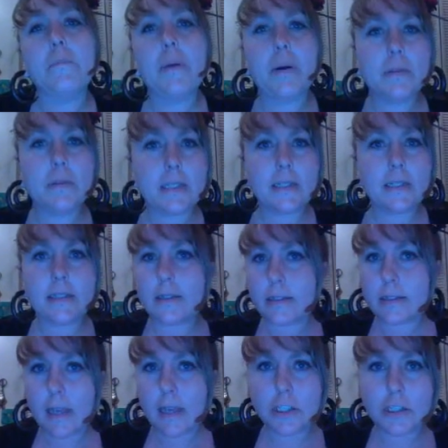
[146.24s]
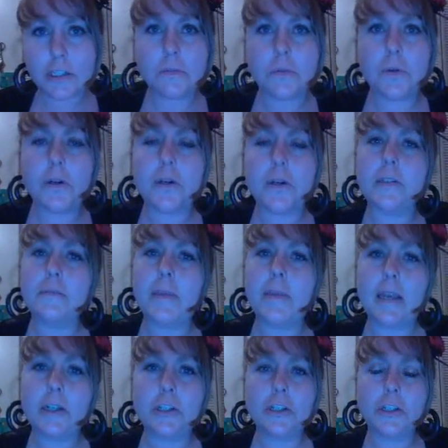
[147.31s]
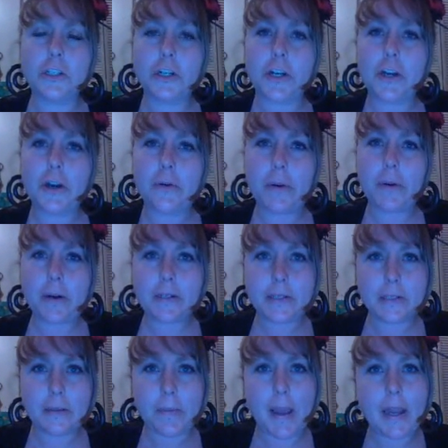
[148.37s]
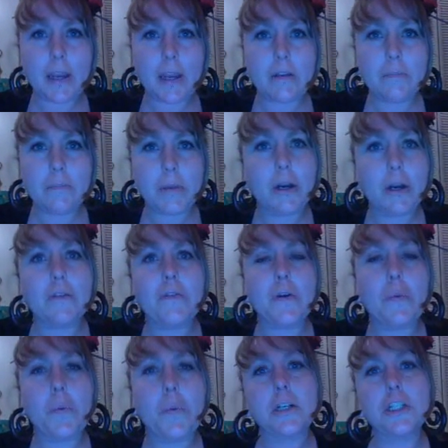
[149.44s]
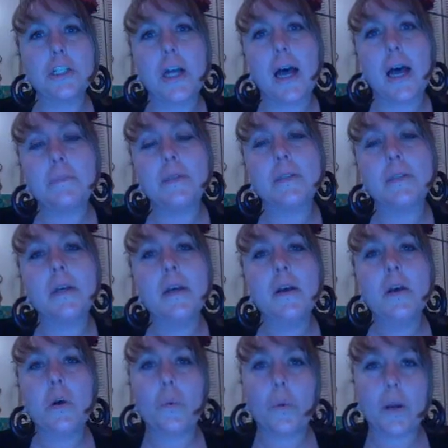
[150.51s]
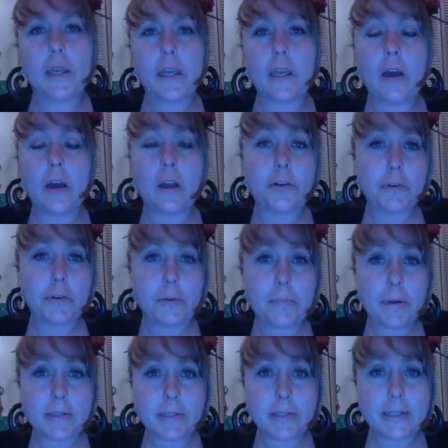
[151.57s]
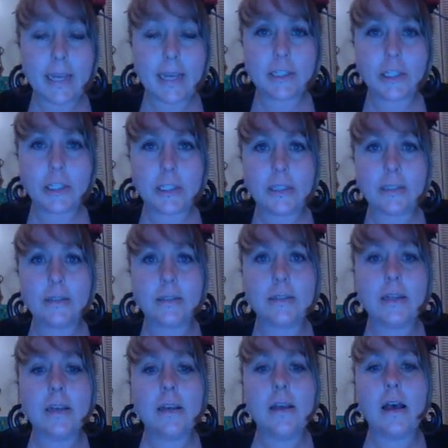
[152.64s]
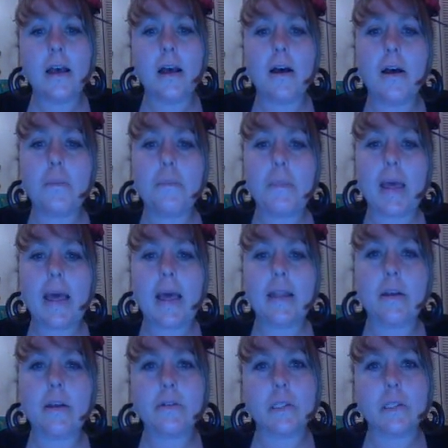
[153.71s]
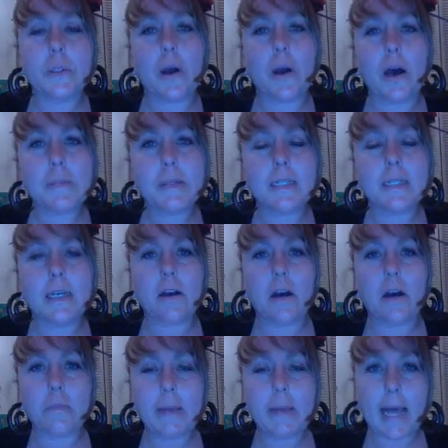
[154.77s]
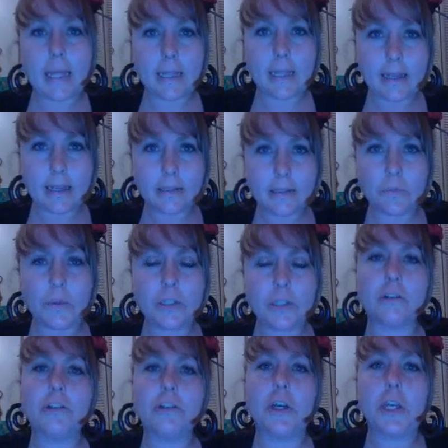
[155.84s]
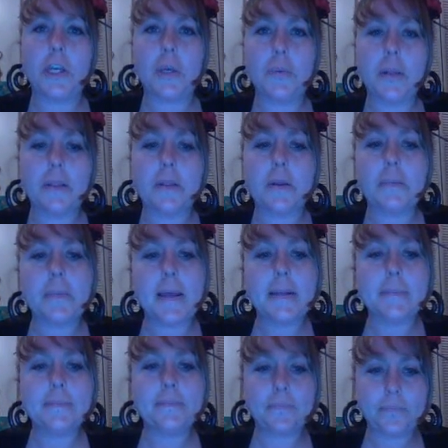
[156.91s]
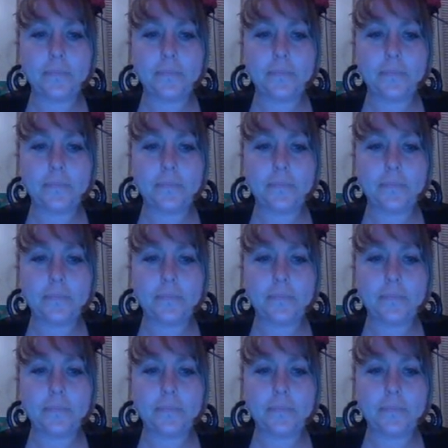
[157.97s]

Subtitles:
posting to discussion boards, making sure you're participating in peer review workshops, working on group presentations, and also commenting on Padlets, which I'll show you in a little bit.